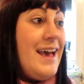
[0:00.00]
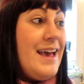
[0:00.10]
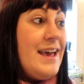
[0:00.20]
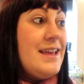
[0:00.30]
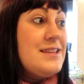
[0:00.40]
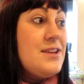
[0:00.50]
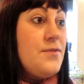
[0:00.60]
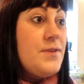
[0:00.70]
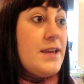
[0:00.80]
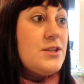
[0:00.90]
And
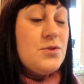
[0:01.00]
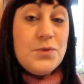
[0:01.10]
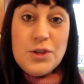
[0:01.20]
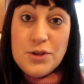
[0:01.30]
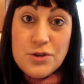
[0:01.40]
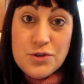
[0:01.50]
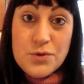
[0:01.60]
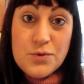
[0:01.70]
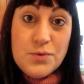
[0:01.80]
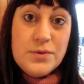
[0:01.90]
don't forget to do all the
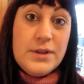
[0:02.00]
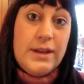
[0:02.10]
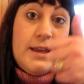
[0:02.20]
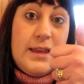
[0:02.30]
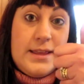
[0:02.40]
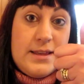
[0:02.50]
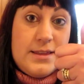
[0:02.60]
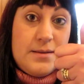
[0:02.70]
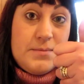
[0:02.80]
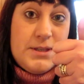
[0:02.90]
usual. Hit that
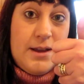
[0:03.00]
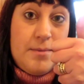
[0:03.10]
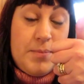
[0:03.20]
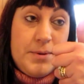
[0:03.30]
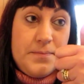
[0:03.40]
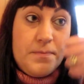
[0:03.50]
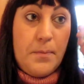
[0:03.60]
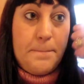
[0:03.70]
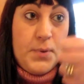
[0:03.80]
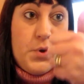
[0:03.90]
thumbs up.
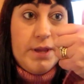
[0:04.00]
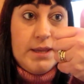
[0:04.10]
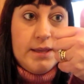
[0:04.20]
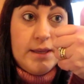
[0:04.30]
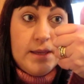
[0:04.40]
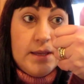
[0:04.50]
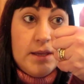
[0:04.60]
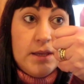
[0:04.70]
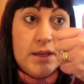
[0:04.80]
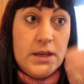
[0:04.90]

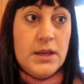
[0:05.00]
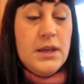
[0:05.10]
Boing.